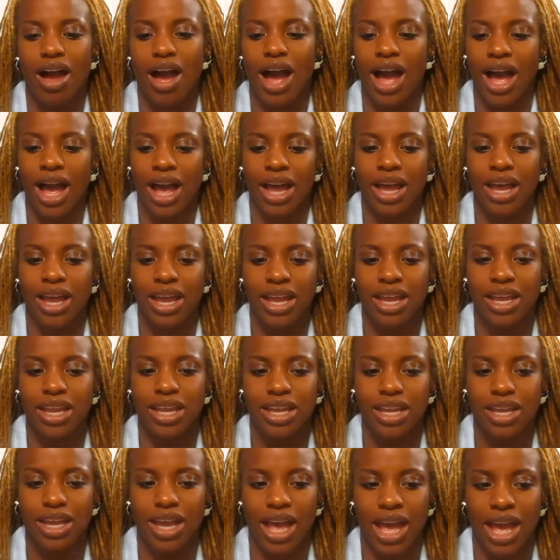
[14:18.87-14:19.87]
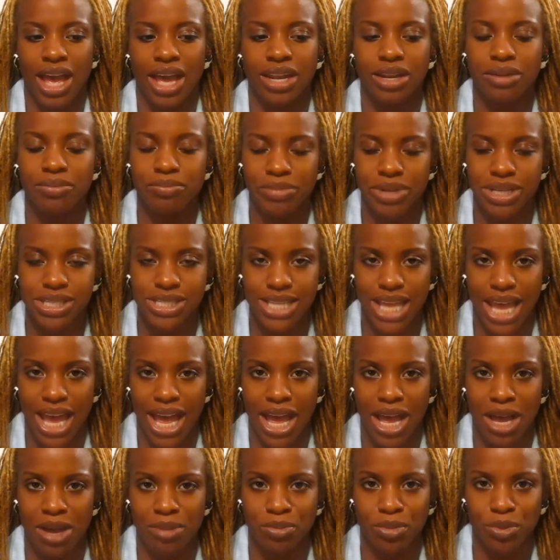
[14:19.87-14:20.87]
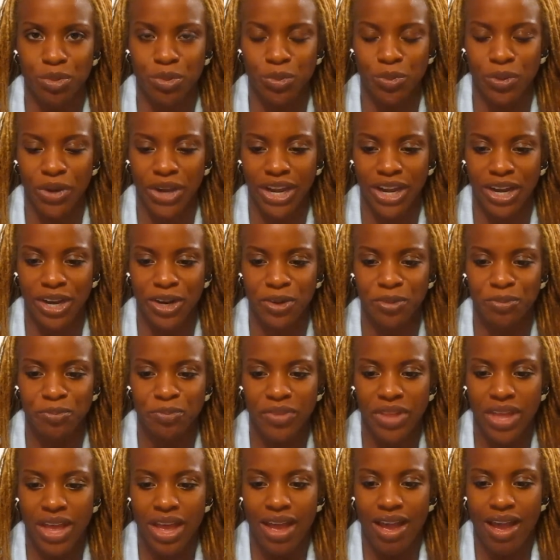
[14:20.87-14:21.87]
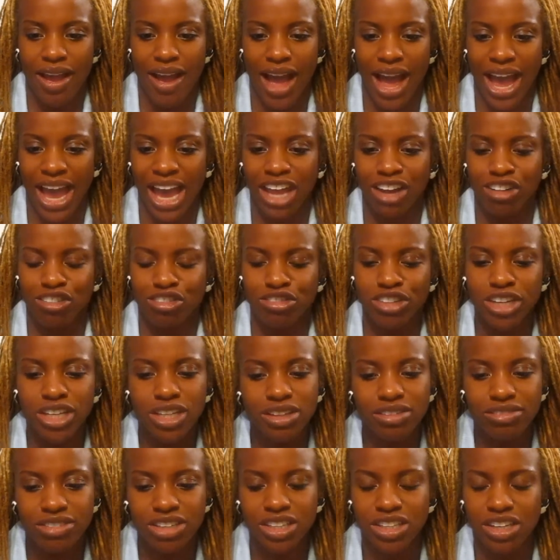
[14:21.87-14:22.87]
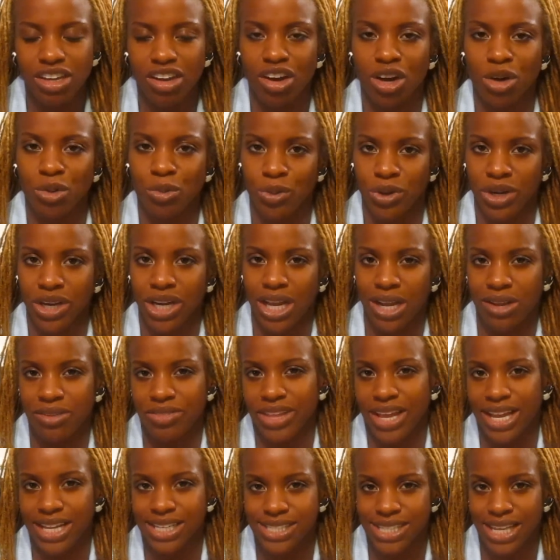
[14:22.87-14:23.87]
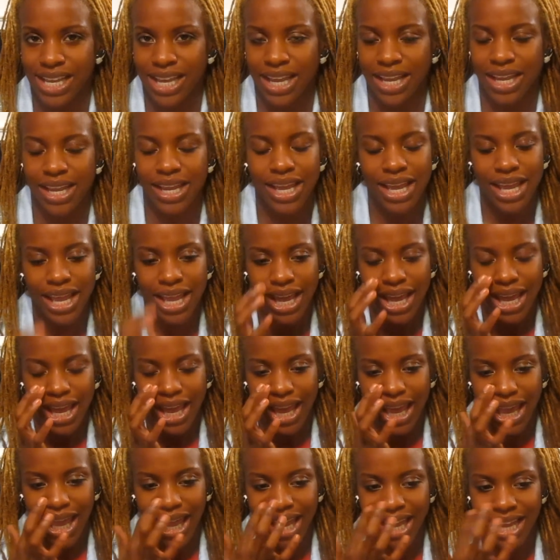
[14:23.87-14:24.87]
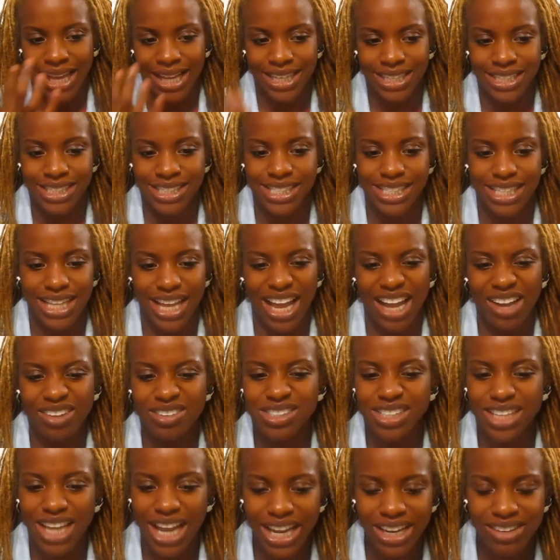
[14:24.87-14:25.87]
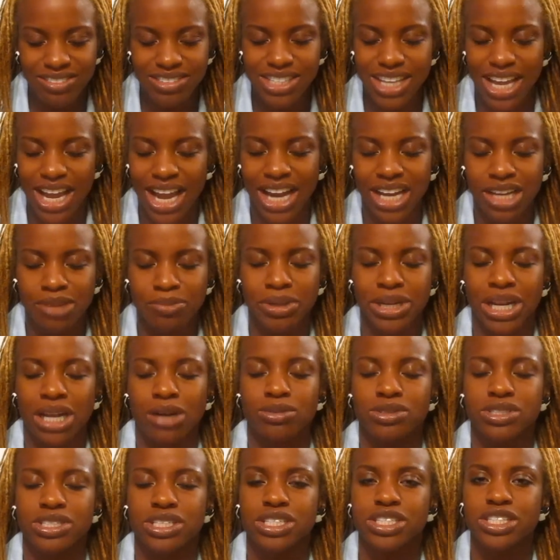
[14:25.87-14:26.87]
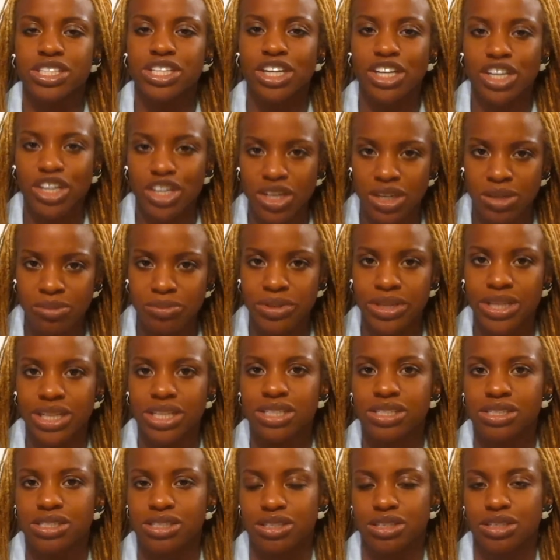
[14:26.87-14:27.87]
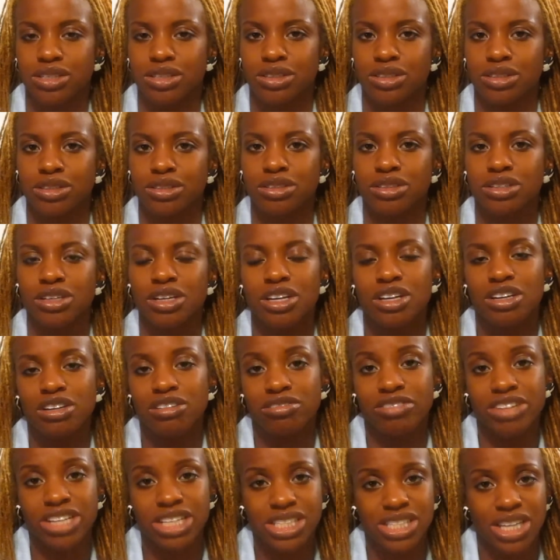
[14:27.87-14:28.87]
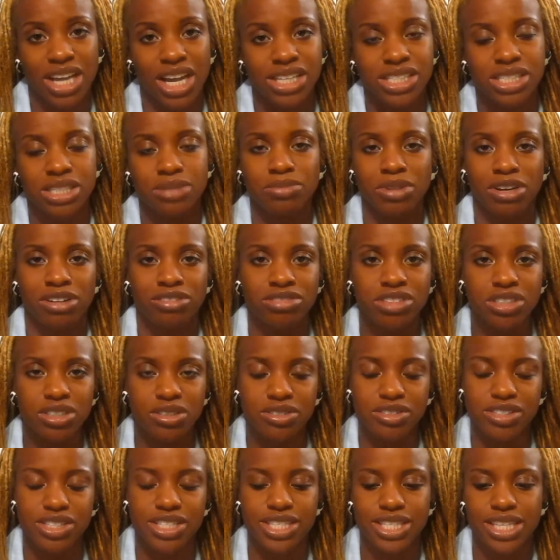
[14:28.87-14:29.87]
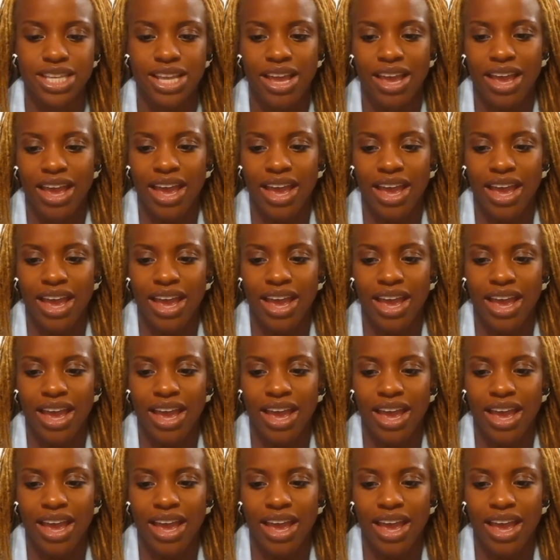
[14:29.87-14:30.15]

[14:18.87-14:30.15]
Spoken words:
I had a mishap where I had a really hard workout that day, and I was kind of tired, but I was determined to retouch my roots.